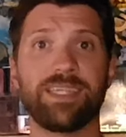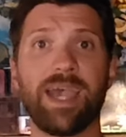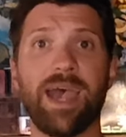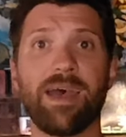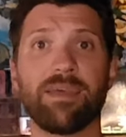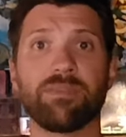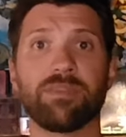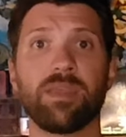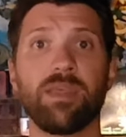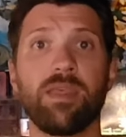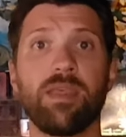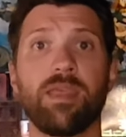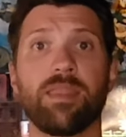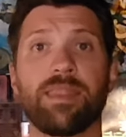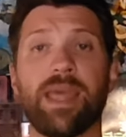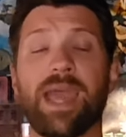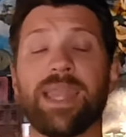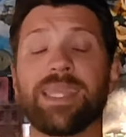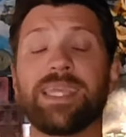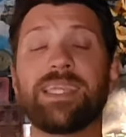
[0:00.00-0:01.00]
death,
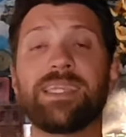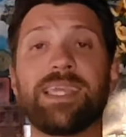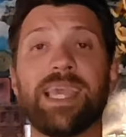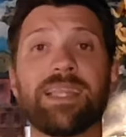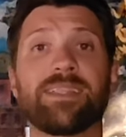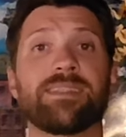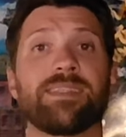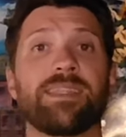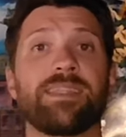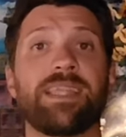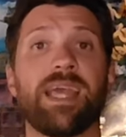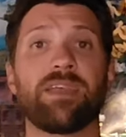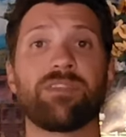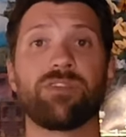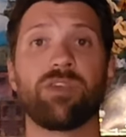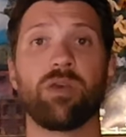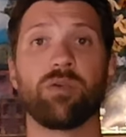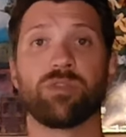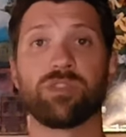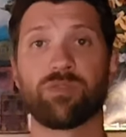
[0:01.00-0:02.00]
that he gets the Death
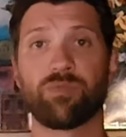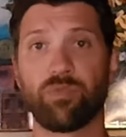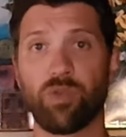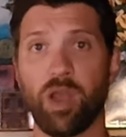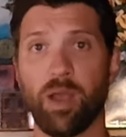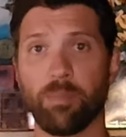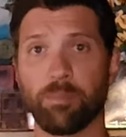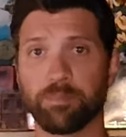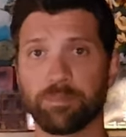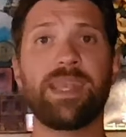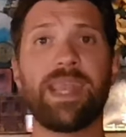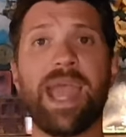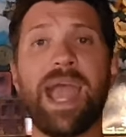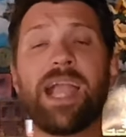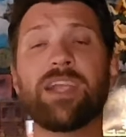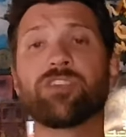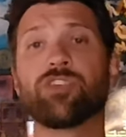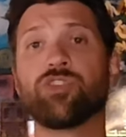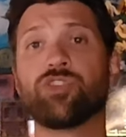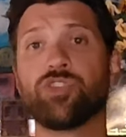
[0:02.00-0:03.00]
Notes from. In
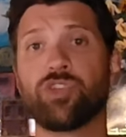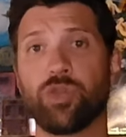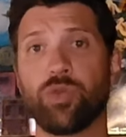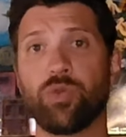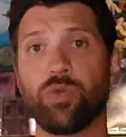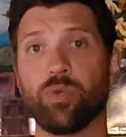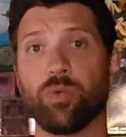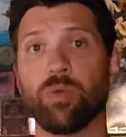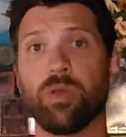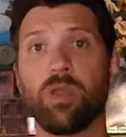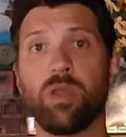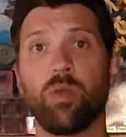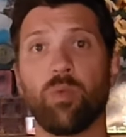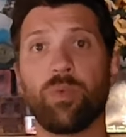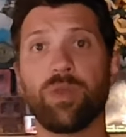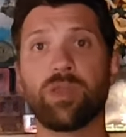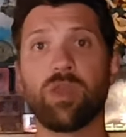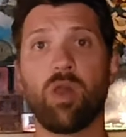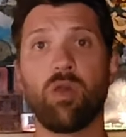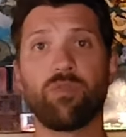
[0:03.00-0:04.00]
Act two,
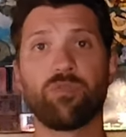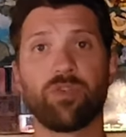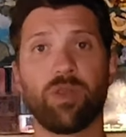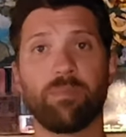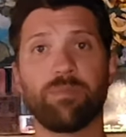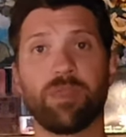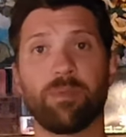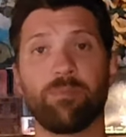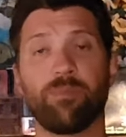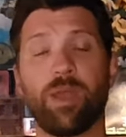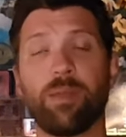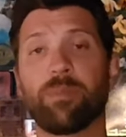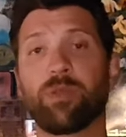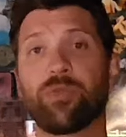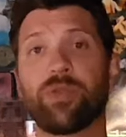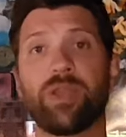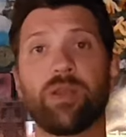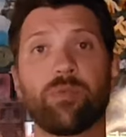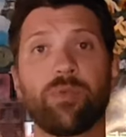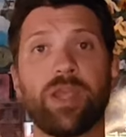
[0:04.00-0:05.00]
we go from the
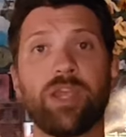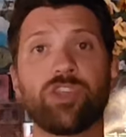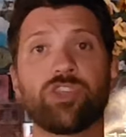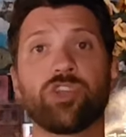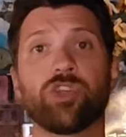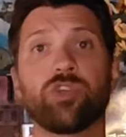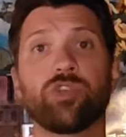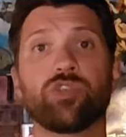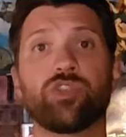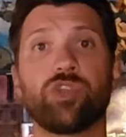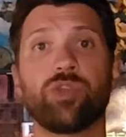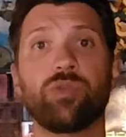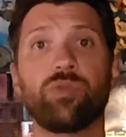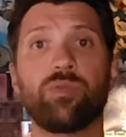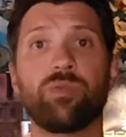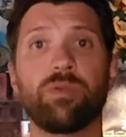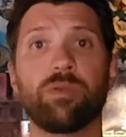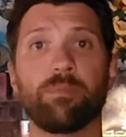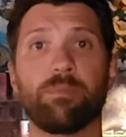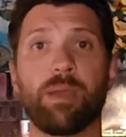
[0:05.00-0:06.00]
memory erasure
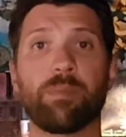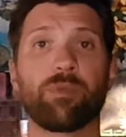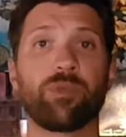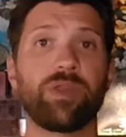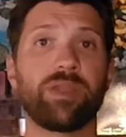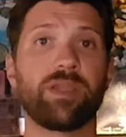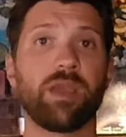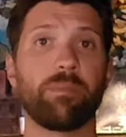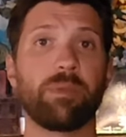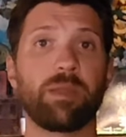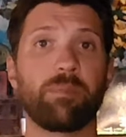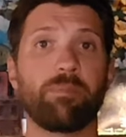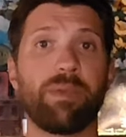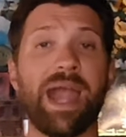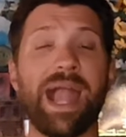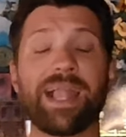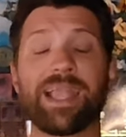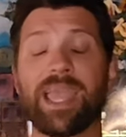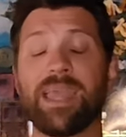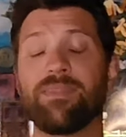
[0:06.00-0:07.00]
to memory coming
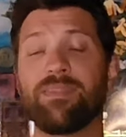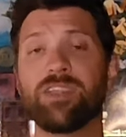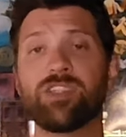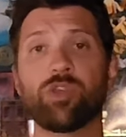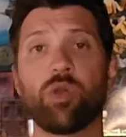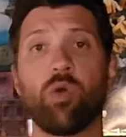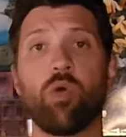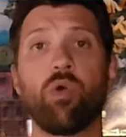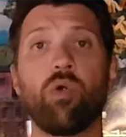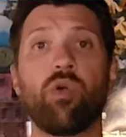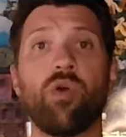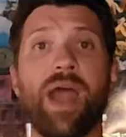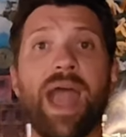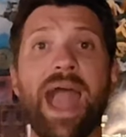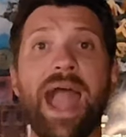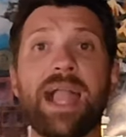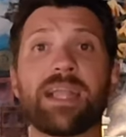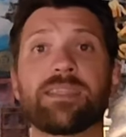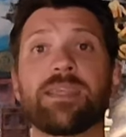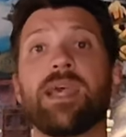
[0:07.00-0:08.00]
back, and this whole
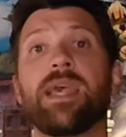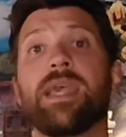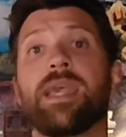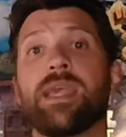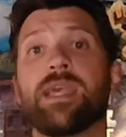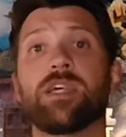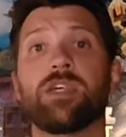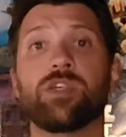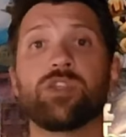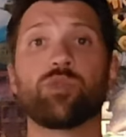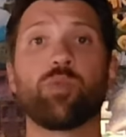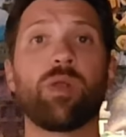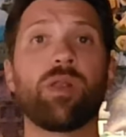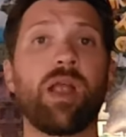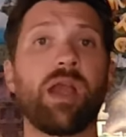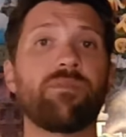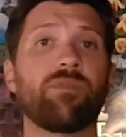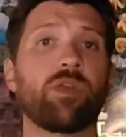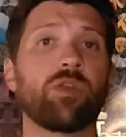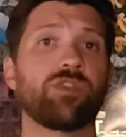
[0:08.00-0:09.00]
act is where
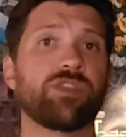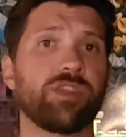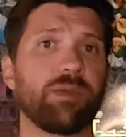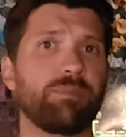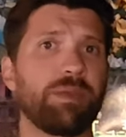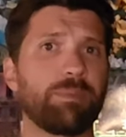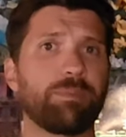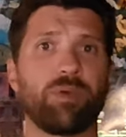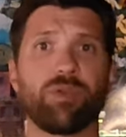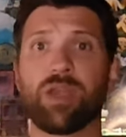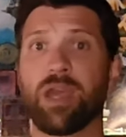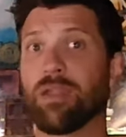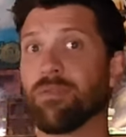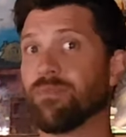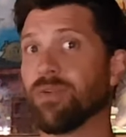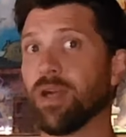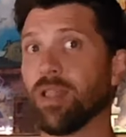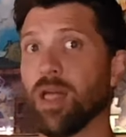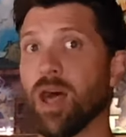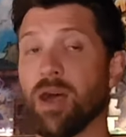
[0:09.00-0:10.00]
I've heard some people kind of
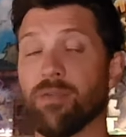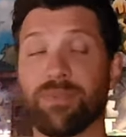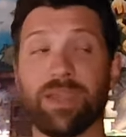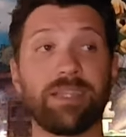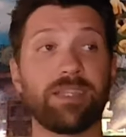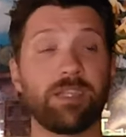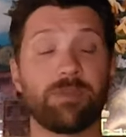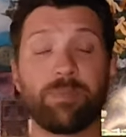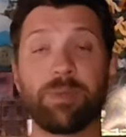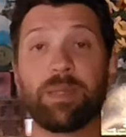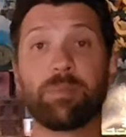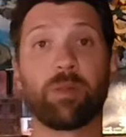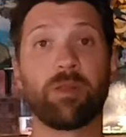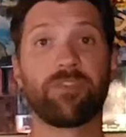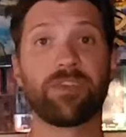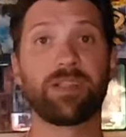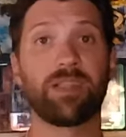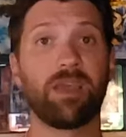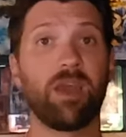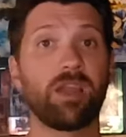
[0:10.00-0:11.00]
fell off, and to be
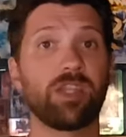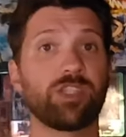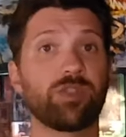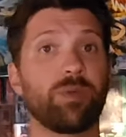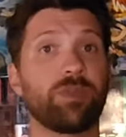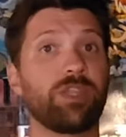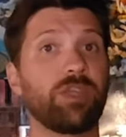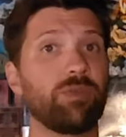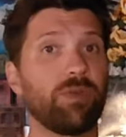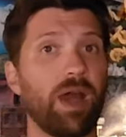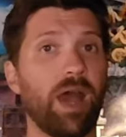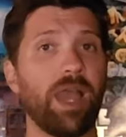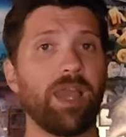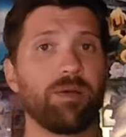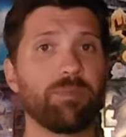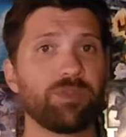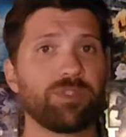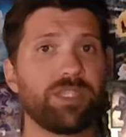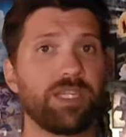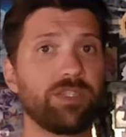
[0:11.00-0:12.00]
perfectly honest with you, I
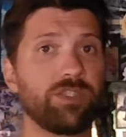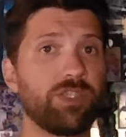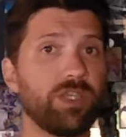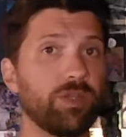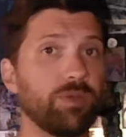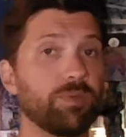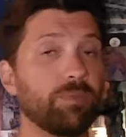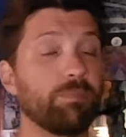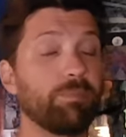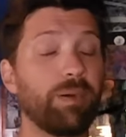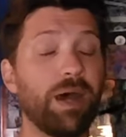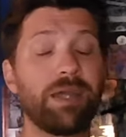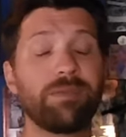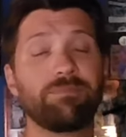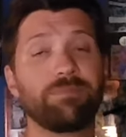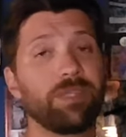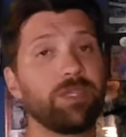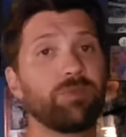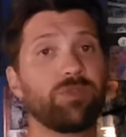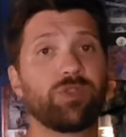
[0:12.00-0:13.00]
almost did too, but
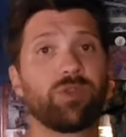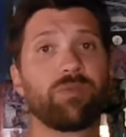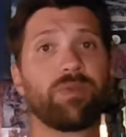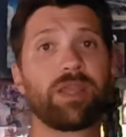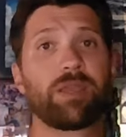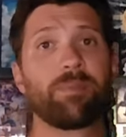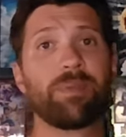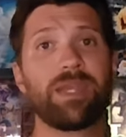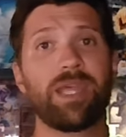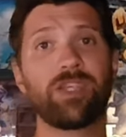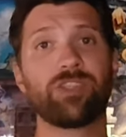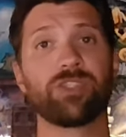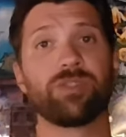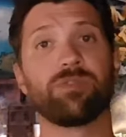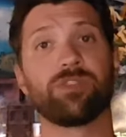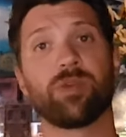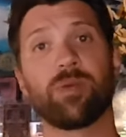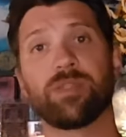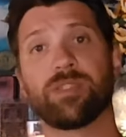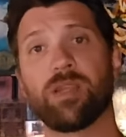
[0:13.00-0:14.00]
it was your recommendation,
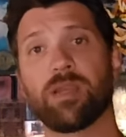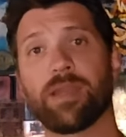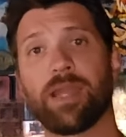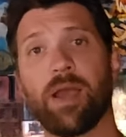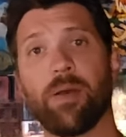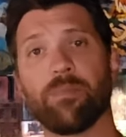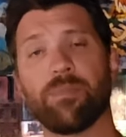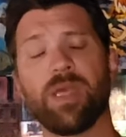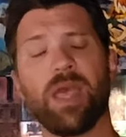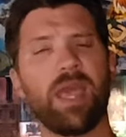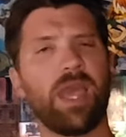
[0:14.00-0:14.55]
so I stuck it out.